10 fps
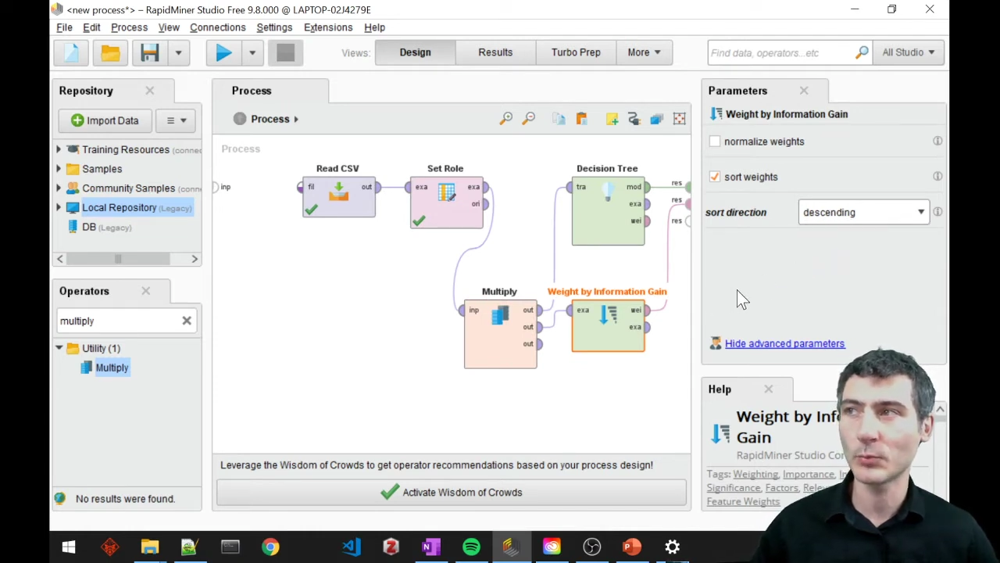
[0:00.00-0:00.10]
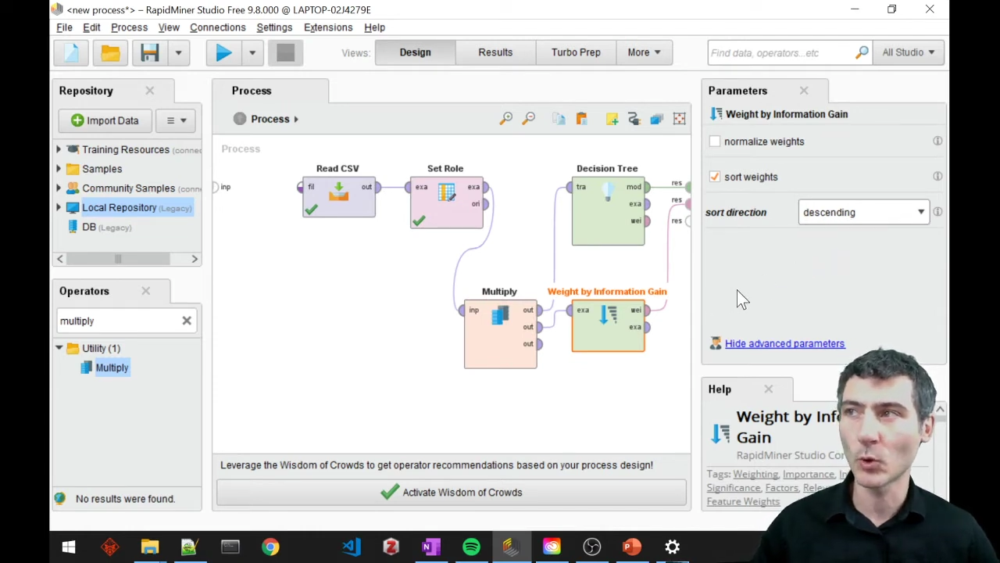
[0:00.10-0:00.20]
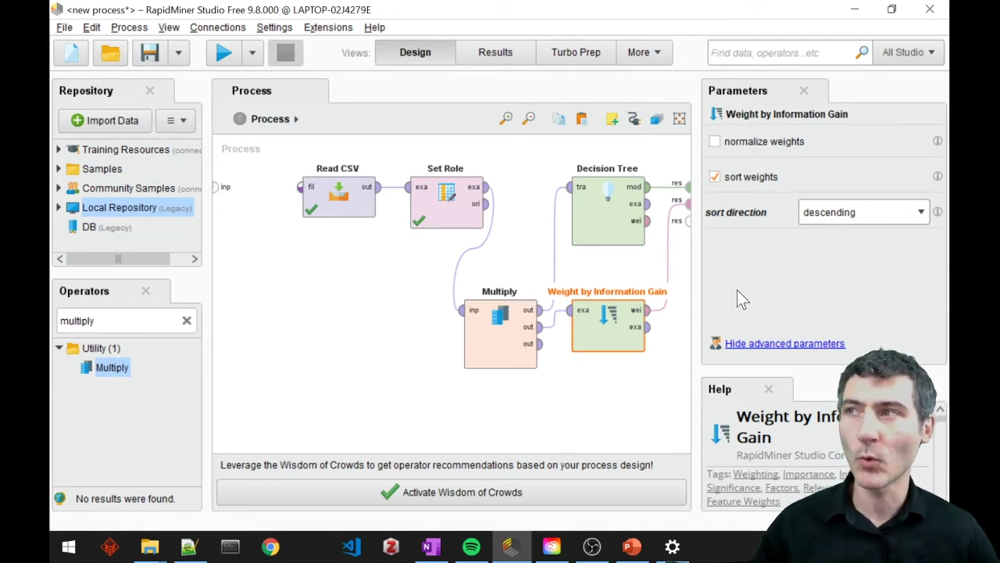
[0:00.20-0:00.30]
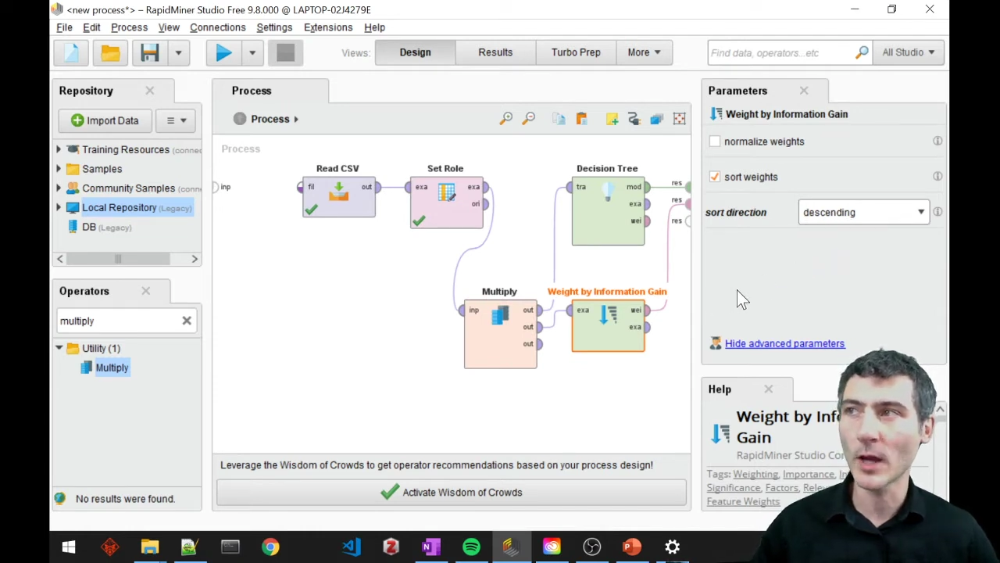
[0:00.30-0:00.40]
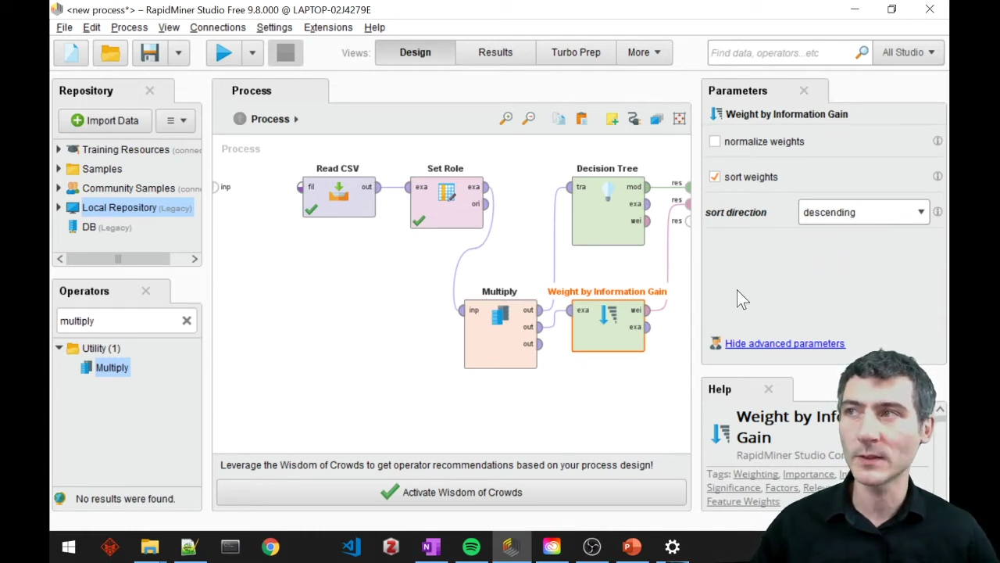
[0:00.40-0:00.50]

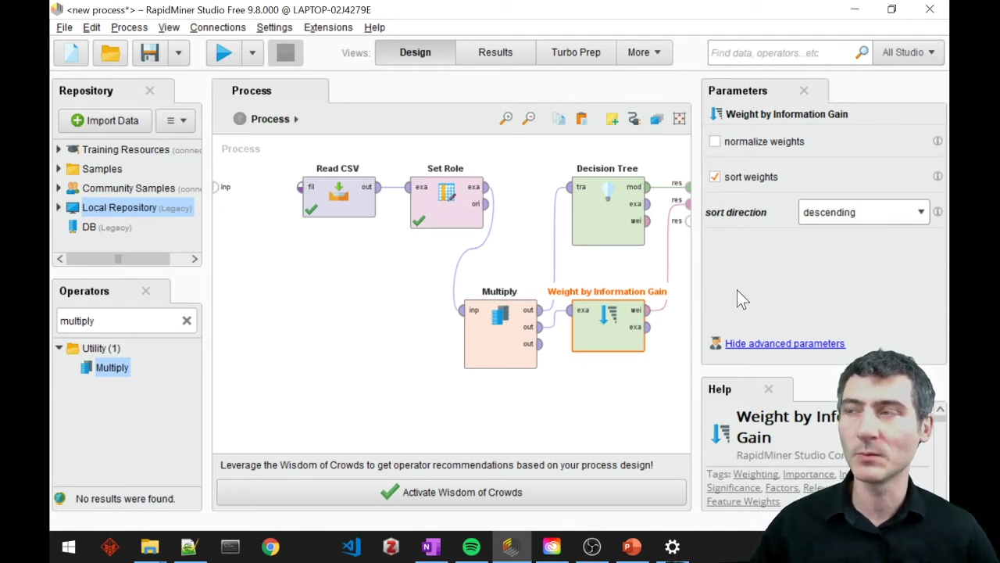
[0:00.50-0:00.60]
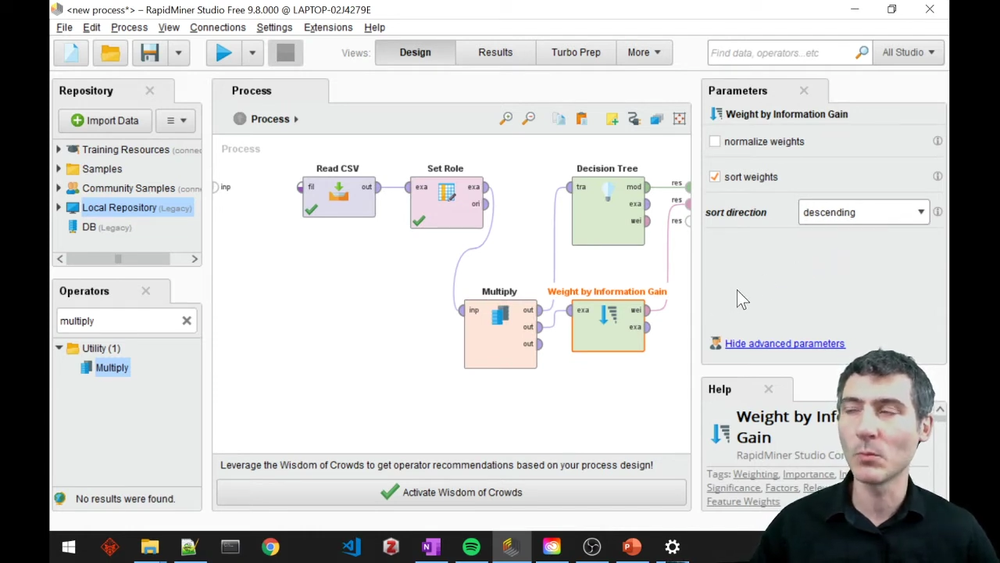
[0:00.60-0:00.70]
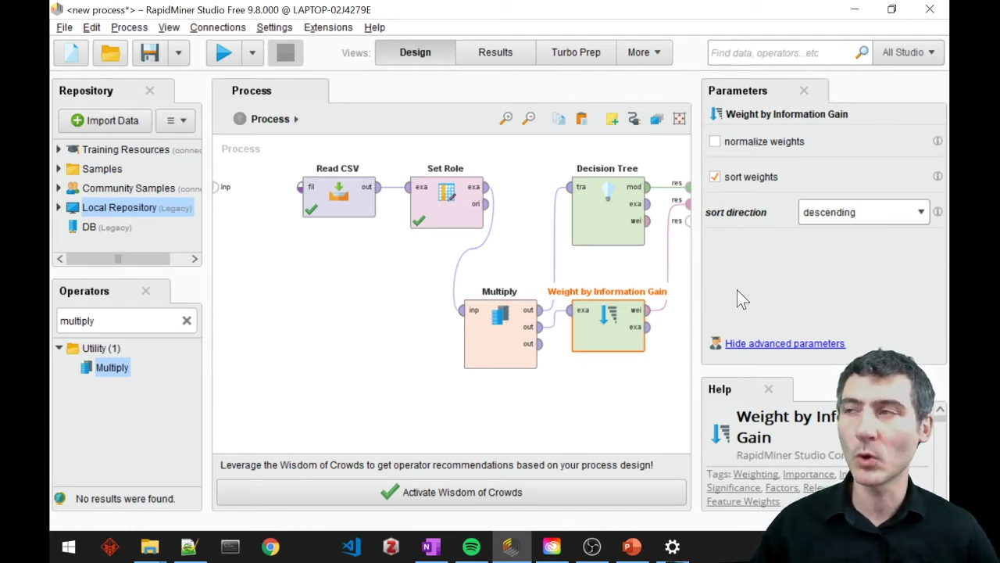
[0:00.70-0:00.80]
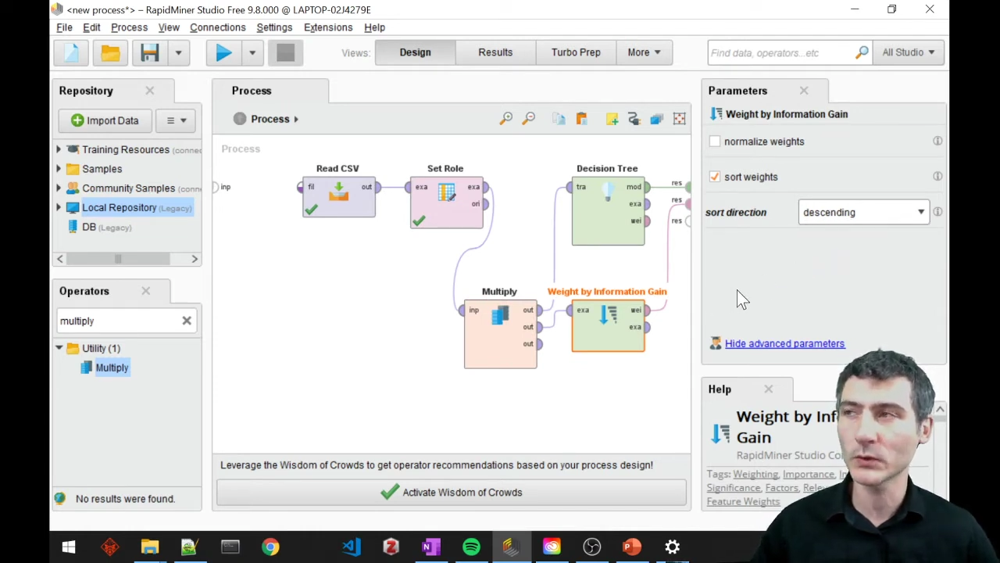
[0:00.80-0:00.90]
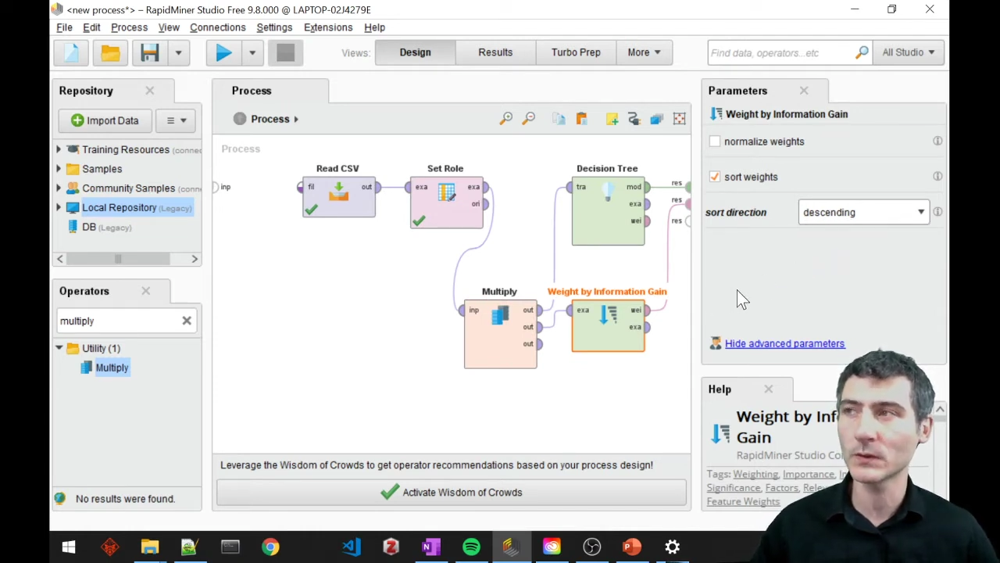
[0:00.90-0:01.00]
provides
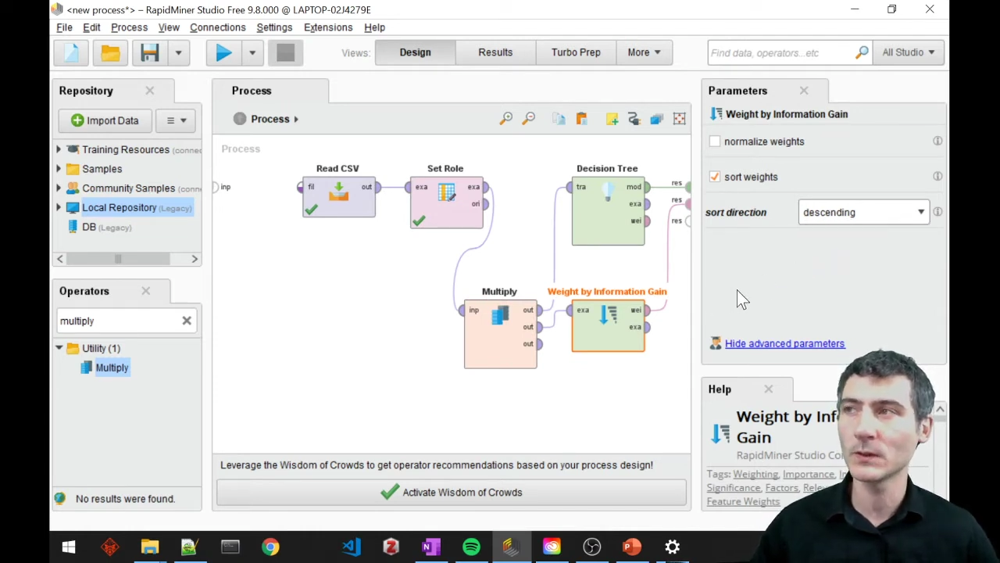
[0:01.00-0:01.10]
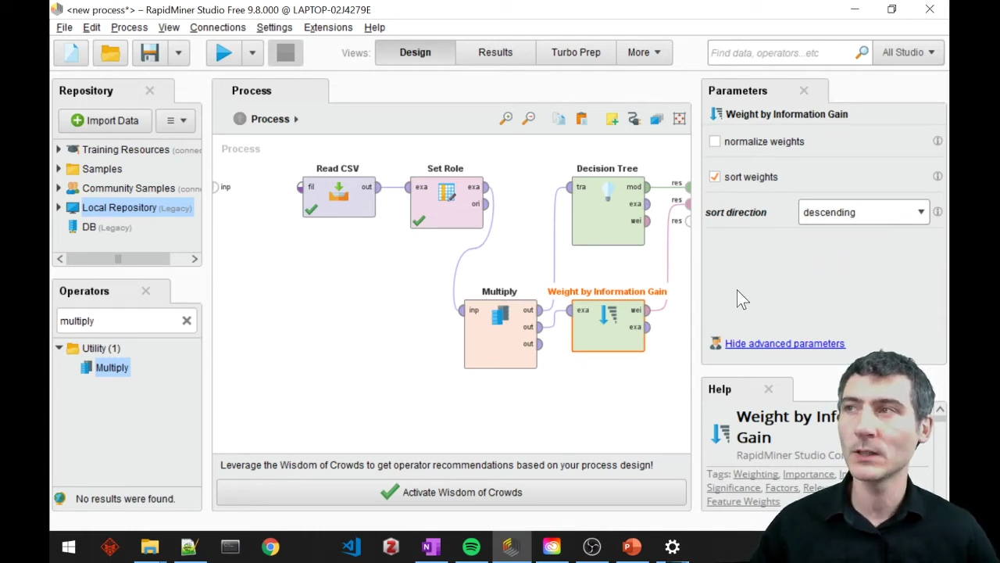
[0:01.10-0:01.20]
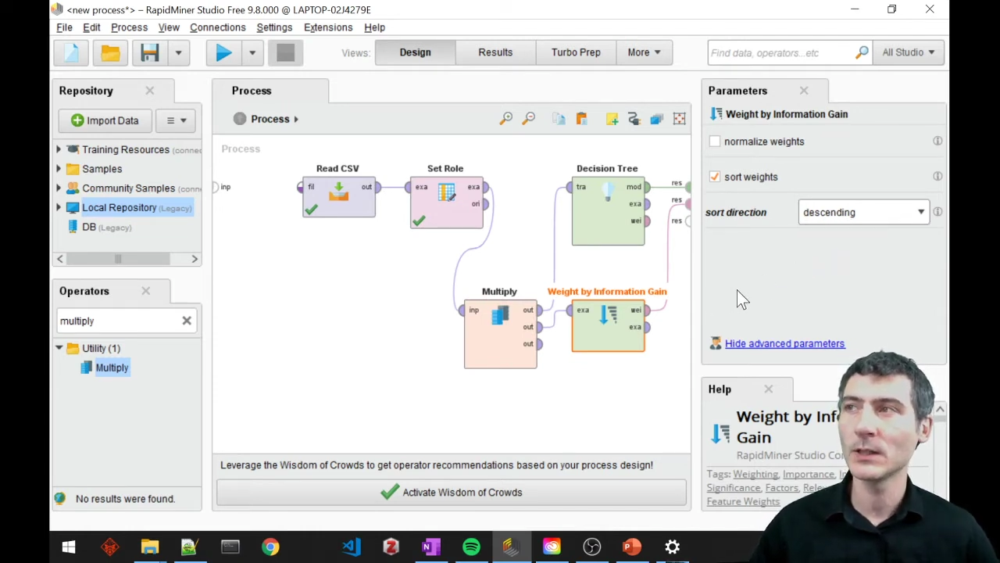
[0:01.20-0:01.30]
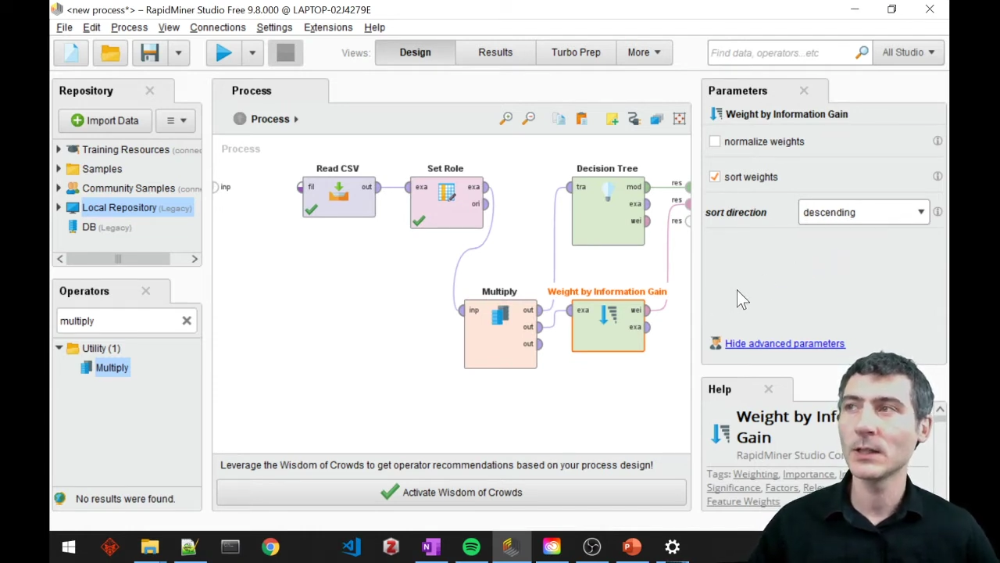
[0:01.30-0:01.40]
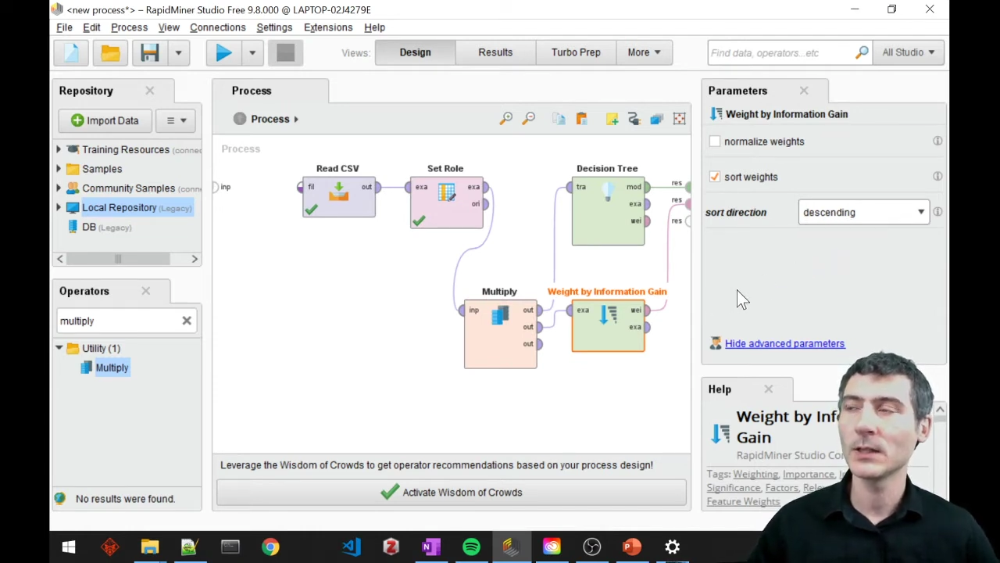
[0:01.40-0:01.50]

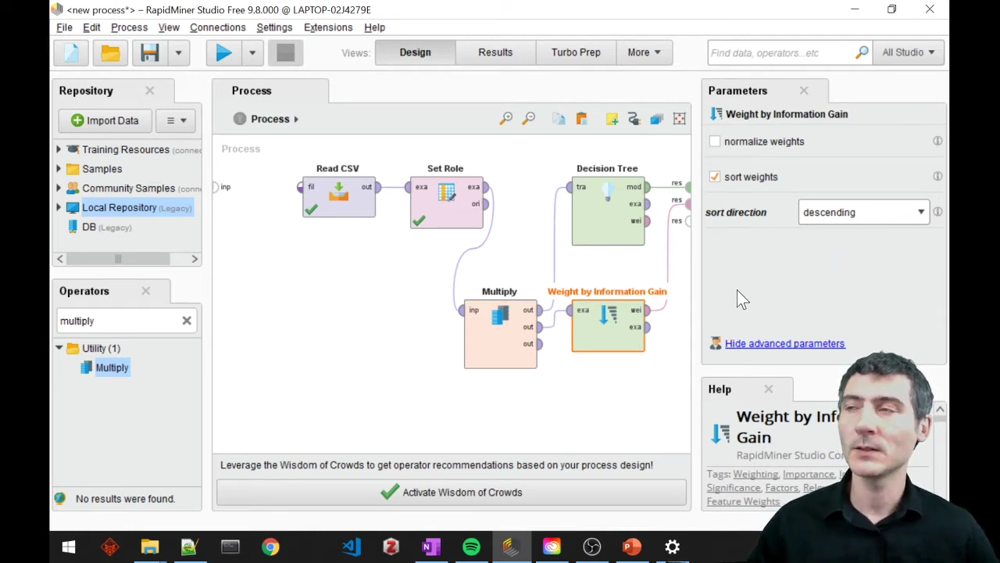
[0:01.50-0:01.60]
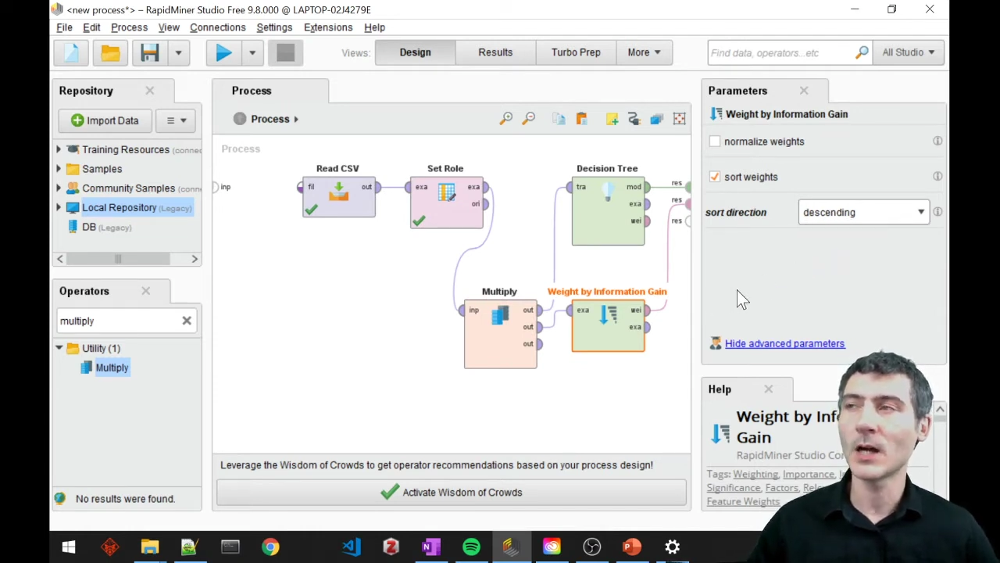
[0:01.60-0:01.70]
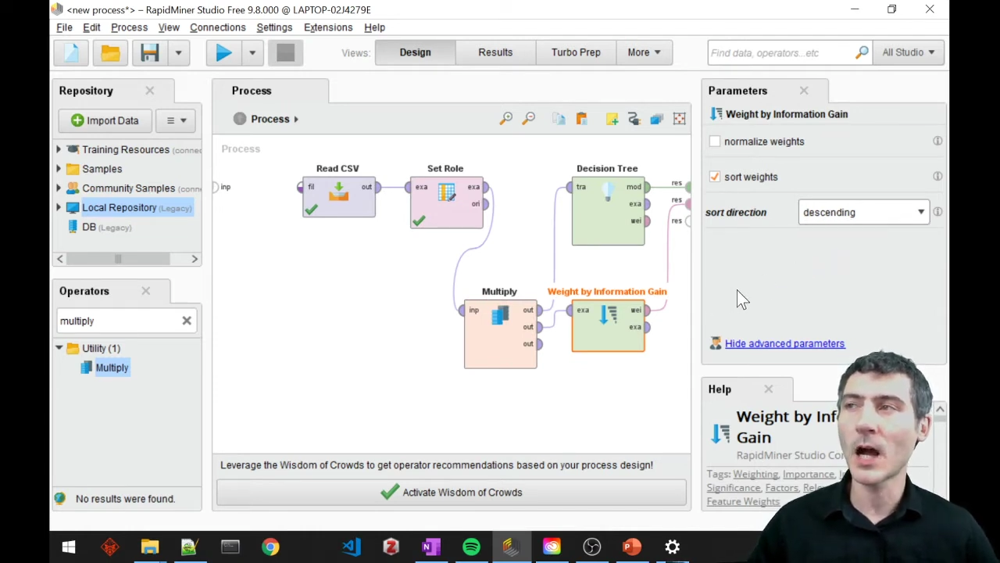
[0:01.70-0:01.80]
the